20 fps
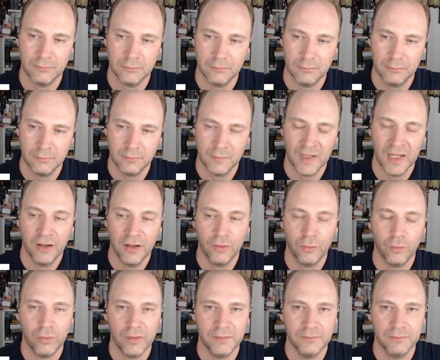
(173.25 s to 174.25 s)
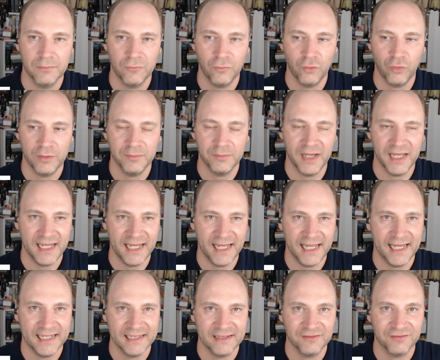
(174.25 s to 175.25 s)
Mm-hmm. We may
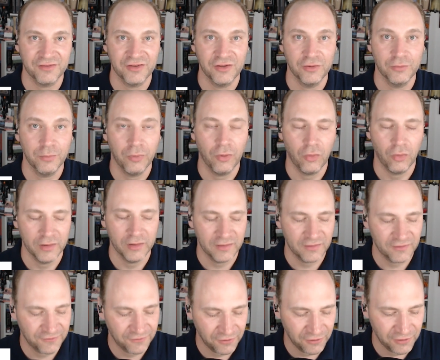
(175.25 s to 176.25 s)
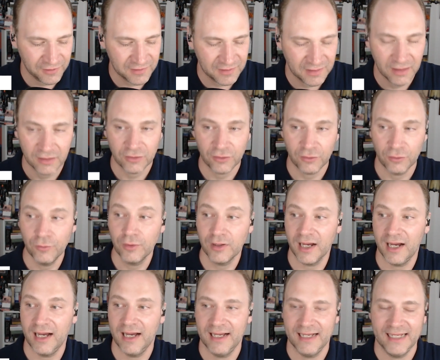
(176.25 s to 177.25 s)
add a few points. First,
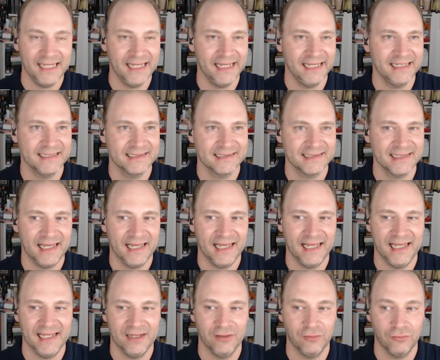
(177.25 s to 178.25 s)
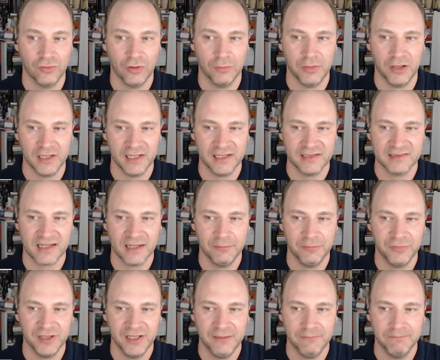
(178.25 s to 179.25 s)
KUKA is a robotics
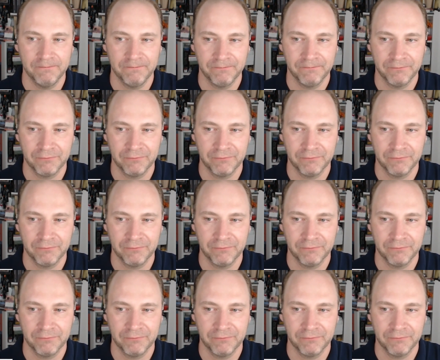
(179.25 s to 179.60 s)
company.